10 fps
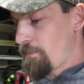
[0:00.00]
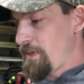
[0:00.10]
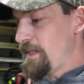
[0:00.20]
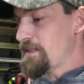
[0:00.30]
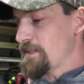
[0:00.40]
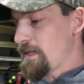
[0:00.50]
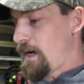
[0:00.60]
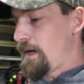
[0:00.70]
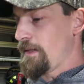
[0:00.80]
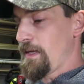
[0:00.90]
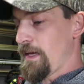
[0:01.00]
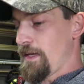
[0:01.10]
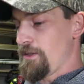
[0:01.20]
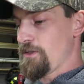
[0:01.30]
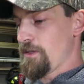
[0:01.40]
pieces on the
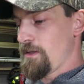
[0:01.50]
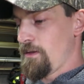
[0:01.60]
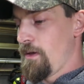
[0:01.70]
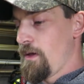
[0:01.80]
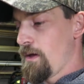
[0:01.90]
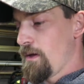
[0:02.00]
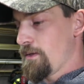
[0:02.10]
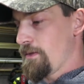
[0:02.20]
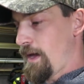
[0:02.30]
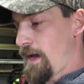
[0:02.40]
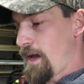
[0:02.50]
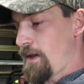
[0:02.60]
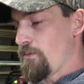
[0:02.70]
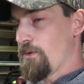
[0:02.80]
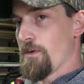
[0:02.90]
engine
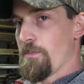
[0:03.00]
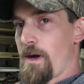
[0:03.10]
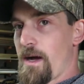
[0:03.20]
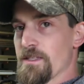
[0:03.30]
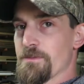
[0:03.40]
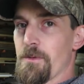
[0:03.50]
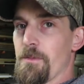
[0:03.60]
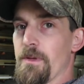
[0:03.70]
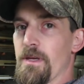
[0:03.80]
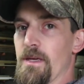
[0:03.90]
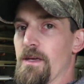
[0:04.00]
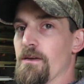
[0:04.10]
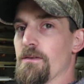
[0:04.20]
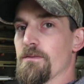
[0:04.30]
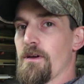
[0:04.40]
that would possibly
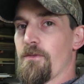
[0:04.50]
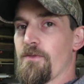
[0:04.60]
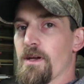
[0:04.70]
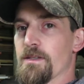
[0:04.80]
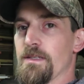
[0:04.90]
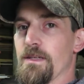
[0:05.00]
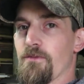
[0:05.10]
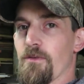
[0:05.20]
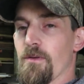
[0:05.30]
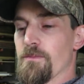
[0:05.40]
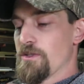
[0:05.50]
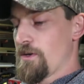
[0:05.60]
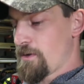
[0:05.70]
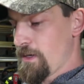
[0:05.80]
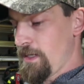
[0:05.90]
be affecting it from
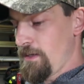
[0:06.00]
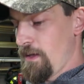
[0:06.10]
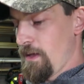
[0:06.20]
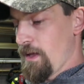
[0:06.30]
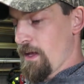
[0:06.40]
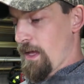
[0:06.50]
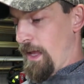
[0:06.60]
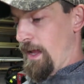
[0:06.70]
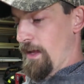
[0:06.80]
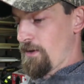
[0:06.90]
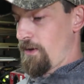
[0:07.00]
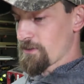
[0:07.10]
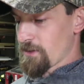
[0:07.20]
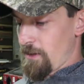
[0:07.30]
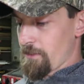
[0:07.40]
turning. And
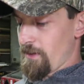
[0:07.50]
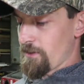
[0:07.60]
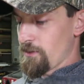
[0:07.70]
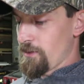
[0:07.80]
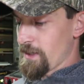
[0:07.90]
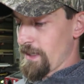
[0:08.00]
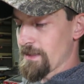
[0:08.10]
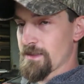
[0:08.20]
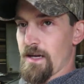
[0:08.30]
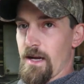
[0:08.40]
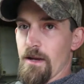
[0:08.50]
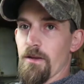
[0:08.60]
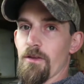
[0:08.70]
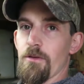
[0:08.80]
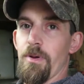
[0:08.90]
also I'll be able to look
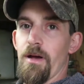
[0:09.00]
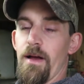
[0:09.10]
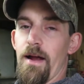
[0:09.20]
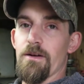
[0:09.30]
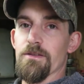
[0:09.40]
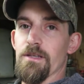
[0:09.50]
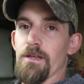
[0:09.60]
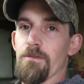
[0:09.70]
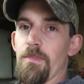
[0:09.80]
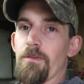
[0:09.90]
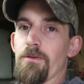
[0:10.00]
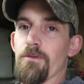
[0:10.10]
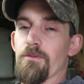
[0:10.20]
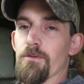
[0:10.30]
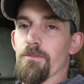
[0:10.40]
inside the bell housing,
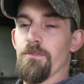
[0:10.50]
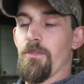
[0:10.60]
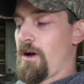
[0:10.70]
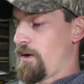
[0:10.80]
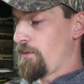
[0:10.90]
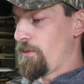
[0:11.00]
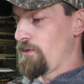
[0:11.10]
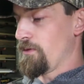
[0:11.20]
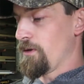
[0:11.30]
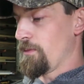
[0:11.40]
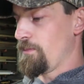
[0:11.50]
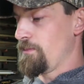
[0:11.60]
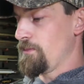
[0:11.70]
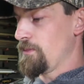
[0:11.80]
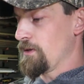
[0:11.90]
maybe re uh, remove the,
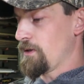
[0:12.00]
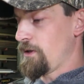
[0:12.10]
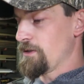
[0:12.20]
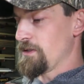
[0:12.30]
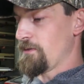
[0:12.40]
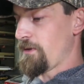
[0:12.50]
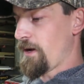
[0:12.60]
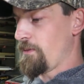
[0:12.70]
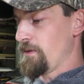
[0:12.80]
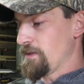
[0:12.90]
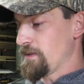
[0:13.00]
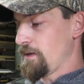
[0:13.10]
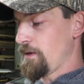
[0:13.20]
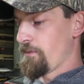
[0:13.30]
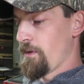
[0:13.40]
the clutch and the flywheel
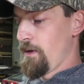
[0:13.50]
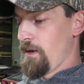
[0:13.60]
stuff